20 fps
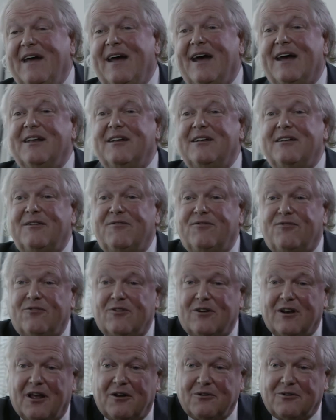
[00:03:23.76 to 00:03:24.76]
and a
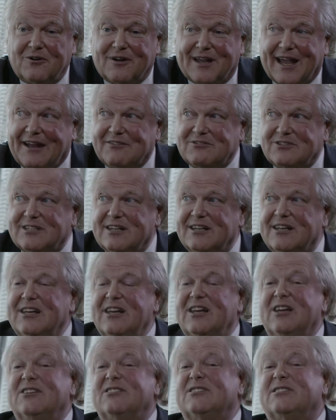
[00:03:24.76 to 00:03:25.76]
different local councillor.
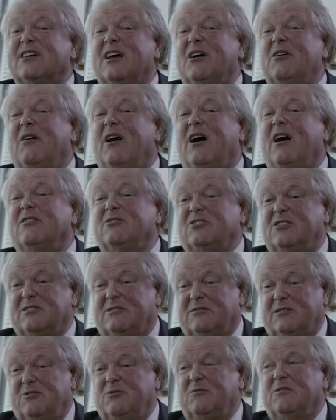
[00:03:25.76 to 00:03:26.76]
So I'll
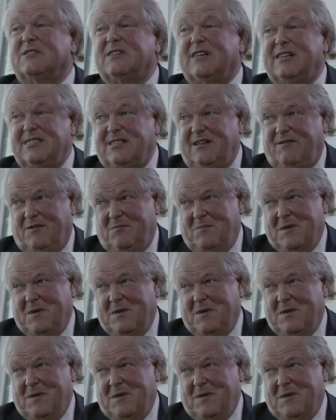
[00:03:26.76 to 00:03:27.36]
just do what's easy for